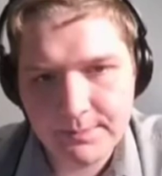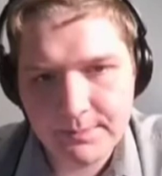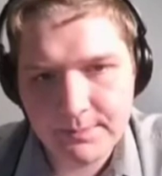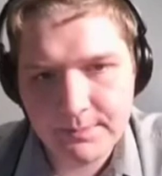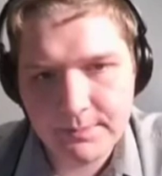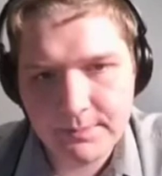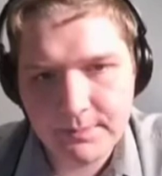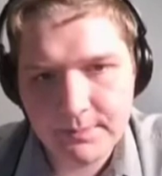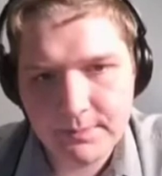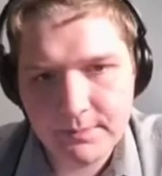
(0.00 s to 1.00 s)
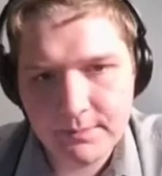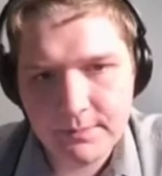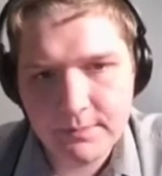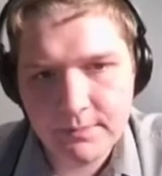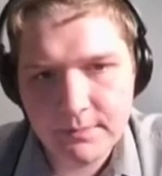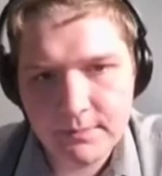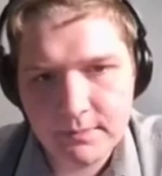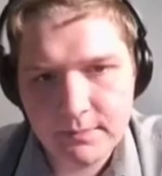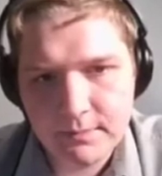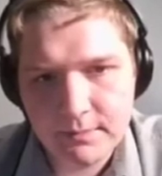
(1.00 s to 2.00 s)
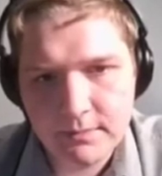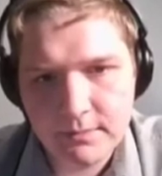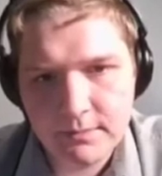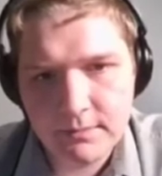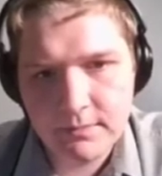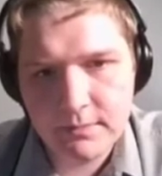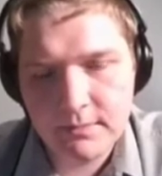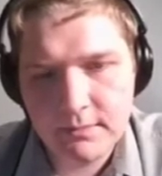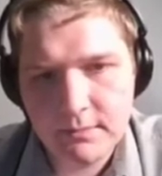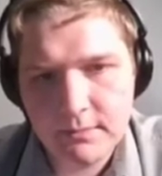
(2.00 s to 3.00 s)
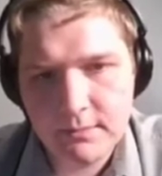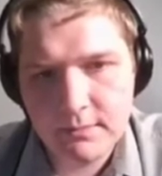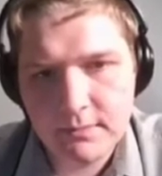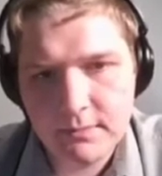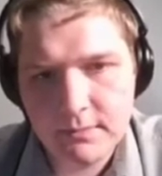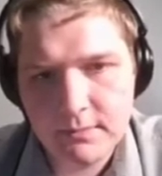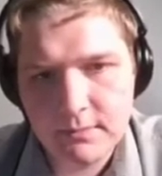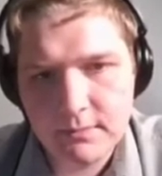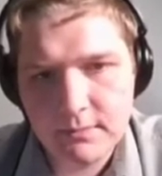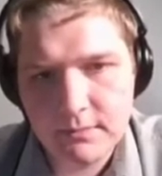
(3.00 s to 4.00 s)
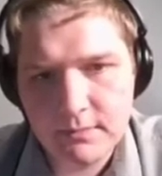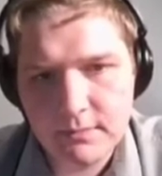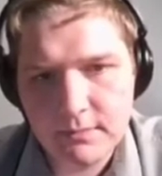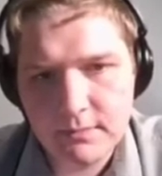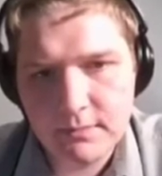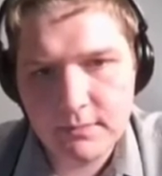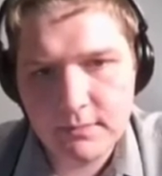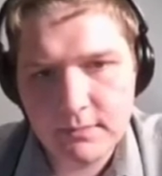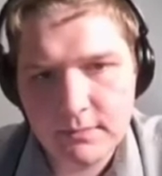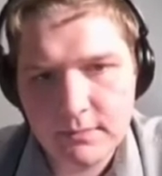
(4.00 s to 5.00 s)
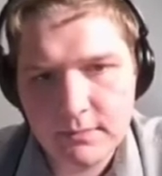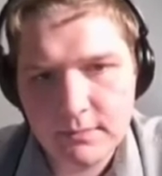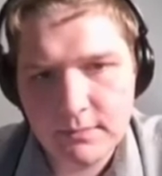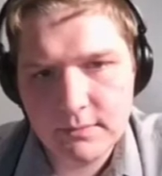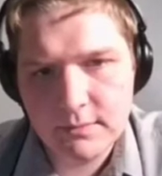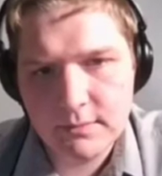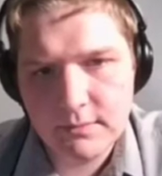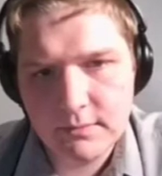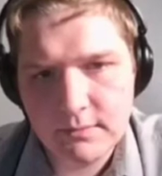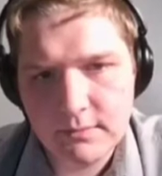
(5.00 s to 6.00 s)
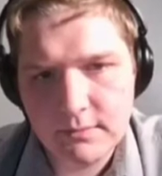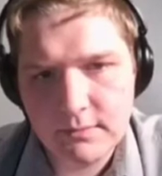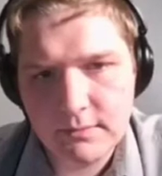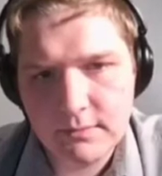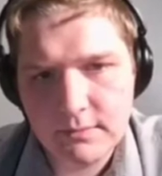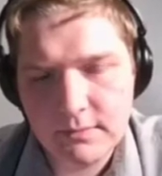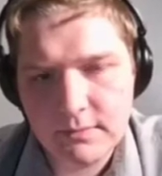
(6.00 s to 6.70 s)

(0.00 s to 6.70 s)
[no speech]